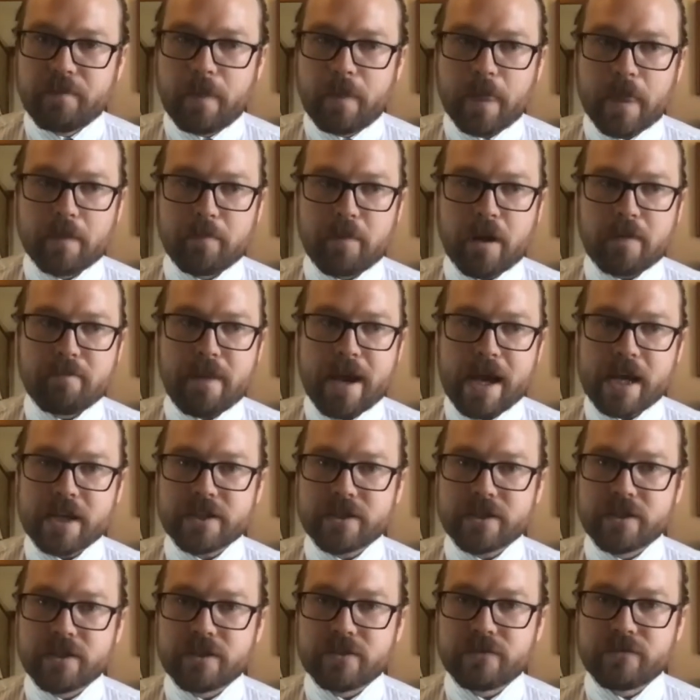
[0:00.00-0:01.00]
and my
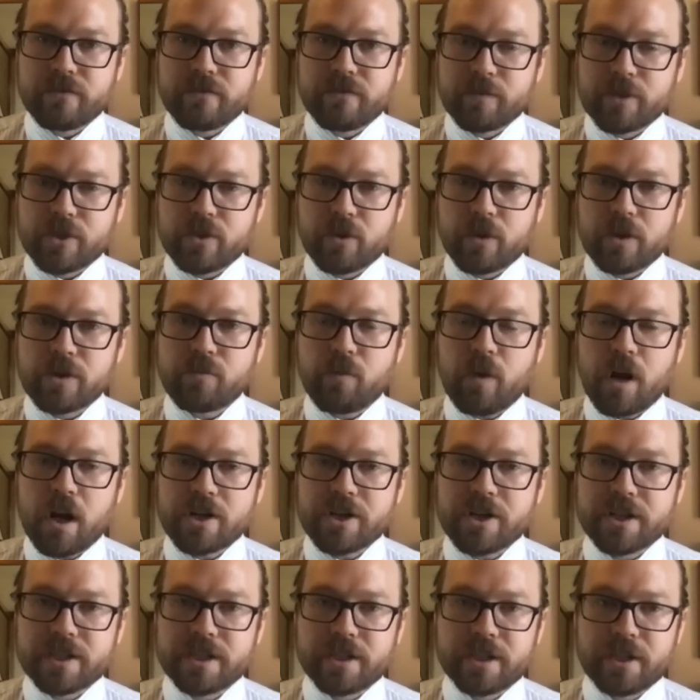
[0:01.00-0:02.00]
master's from the George
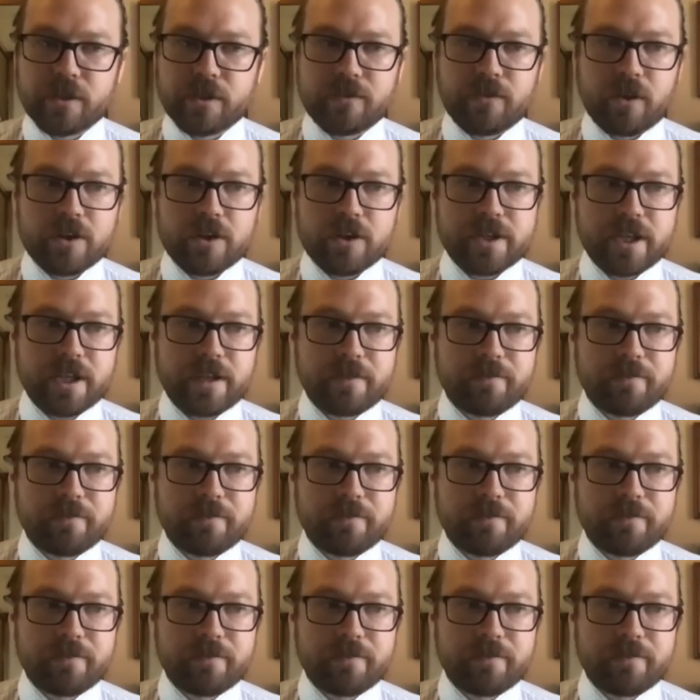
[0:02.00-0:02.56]
Washington University.